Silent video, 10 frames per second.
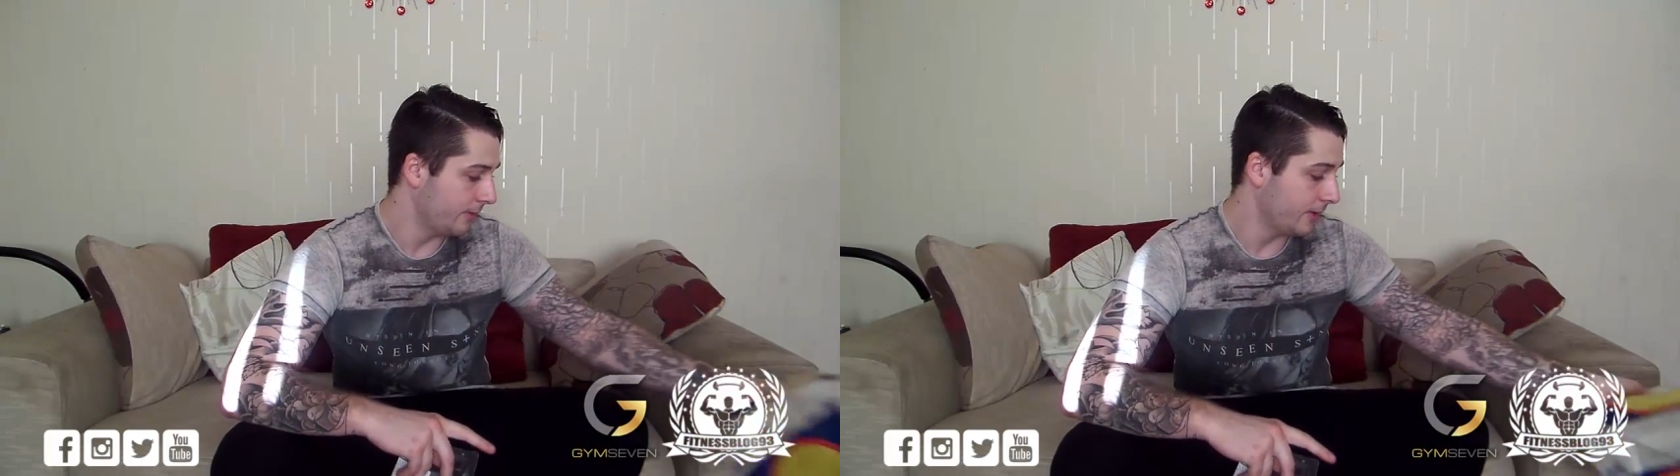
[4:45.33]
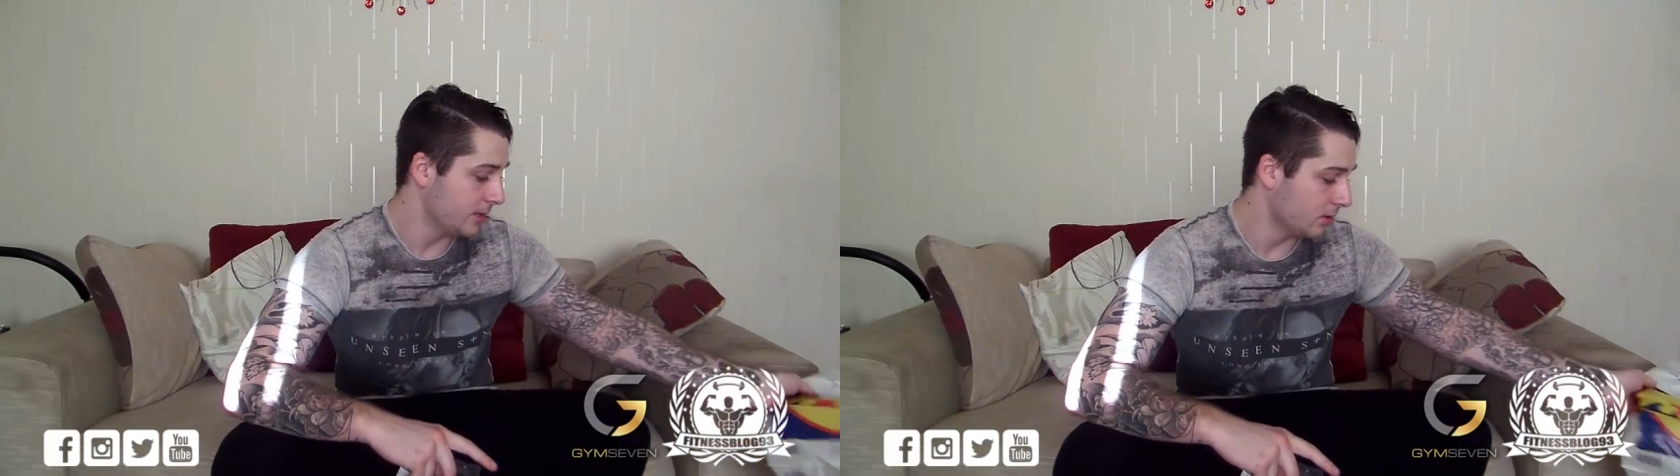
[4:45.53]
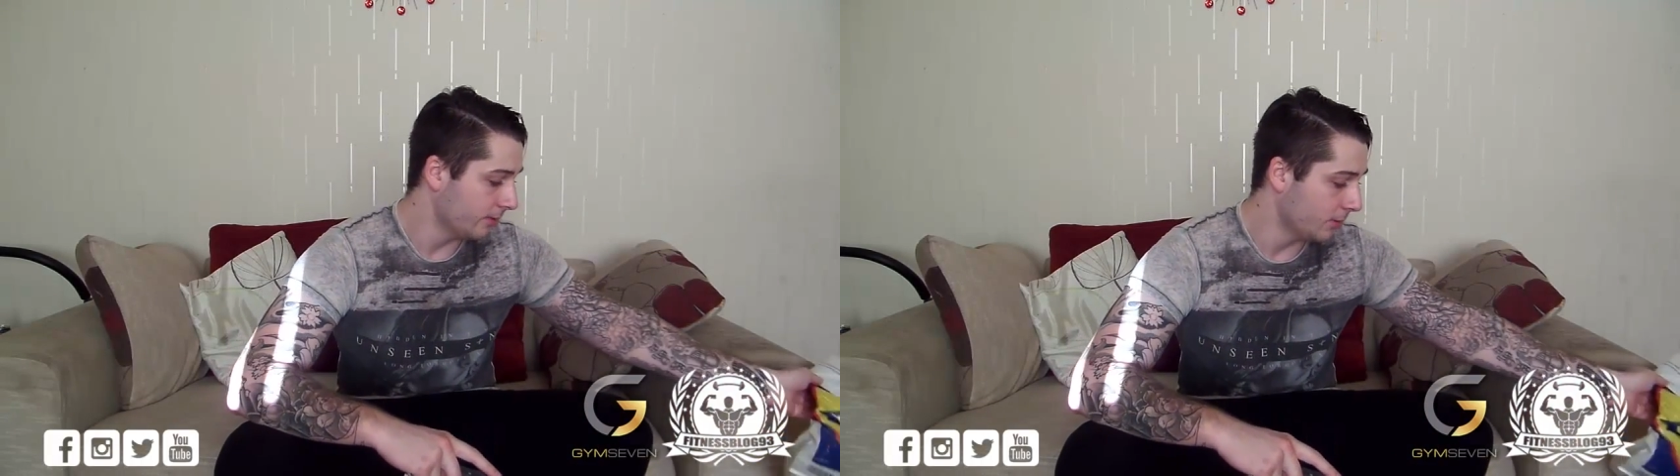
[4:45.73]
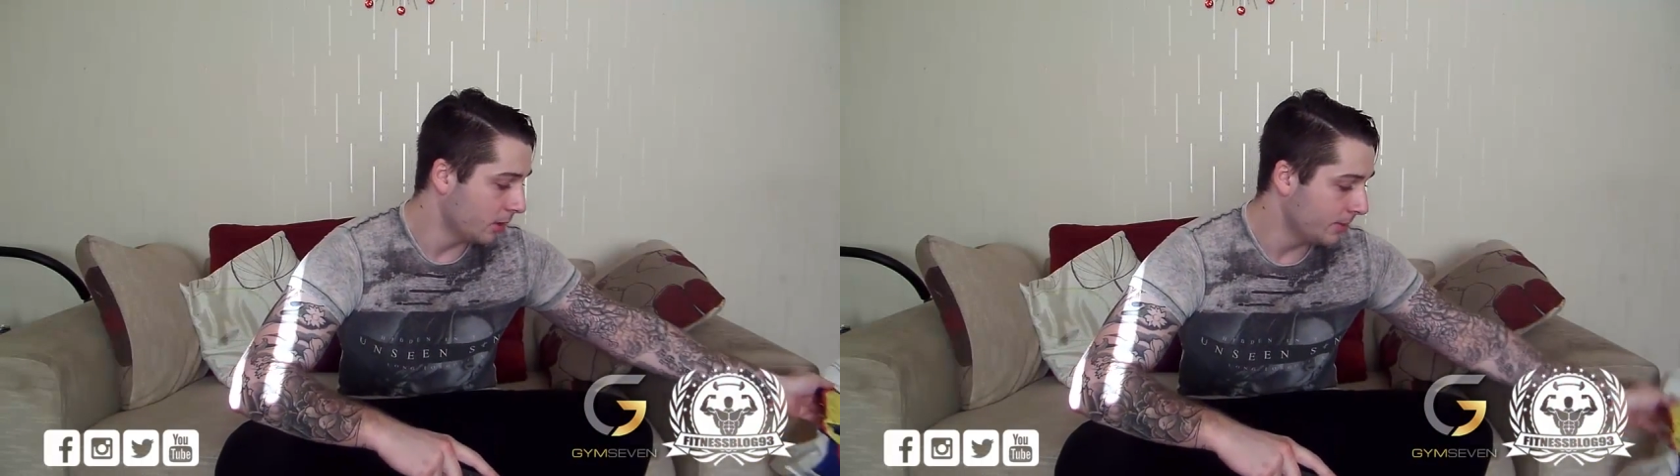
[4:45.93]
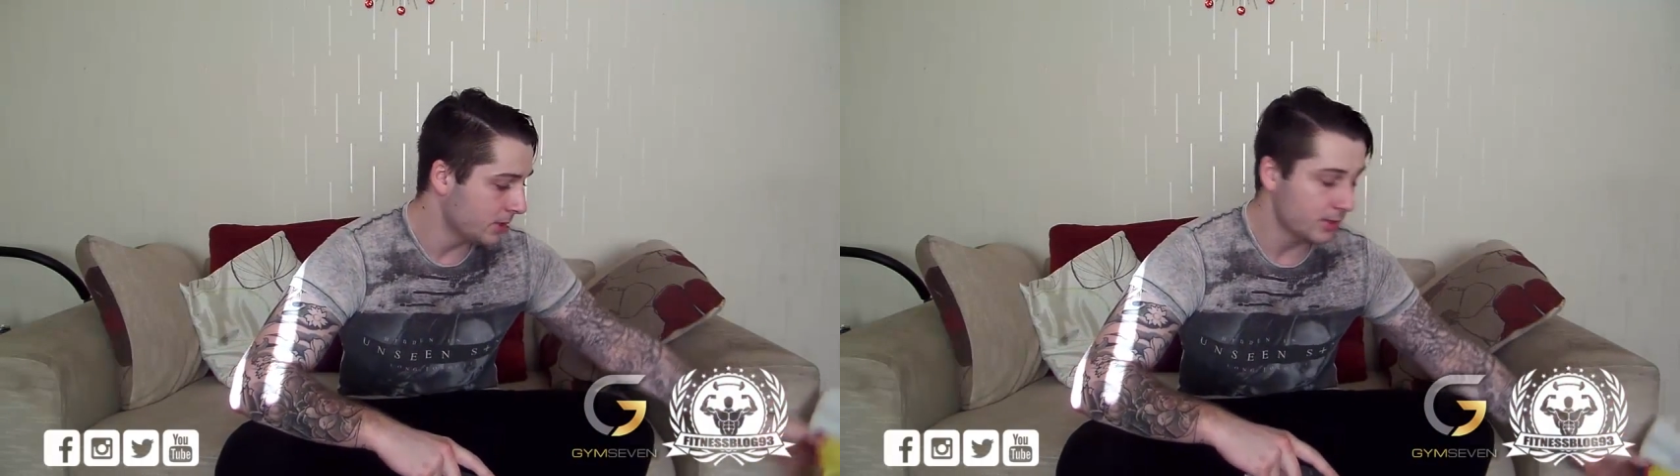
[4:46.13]
freezer at the
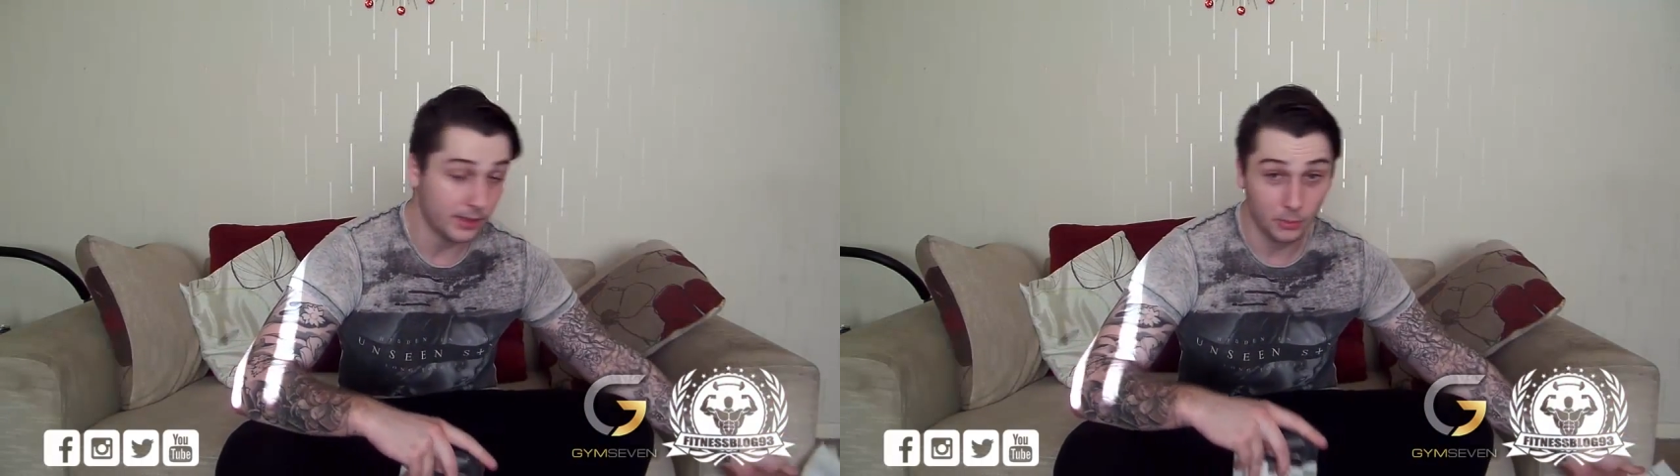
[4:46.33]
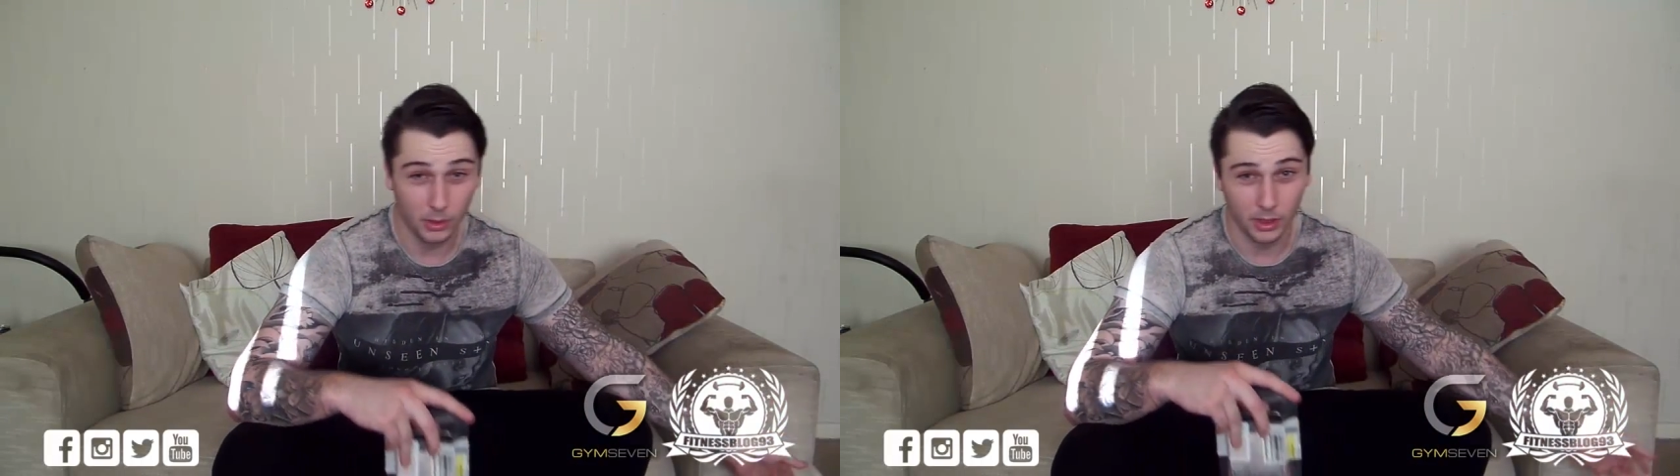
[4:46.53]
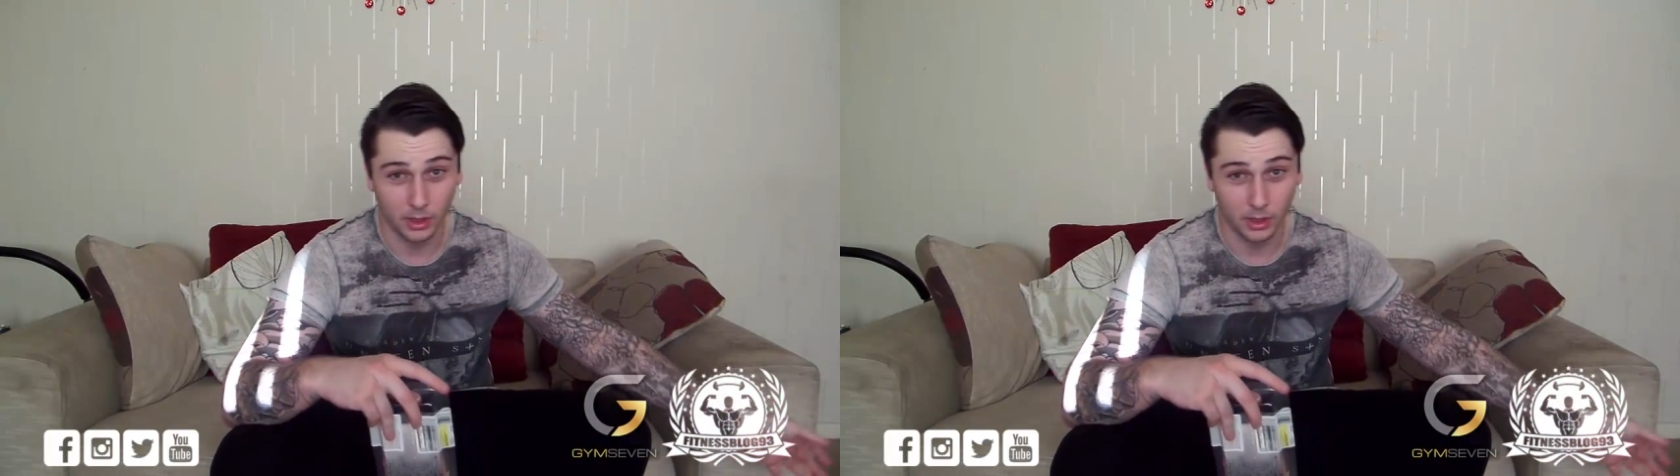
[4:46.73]
moment, so I didn't want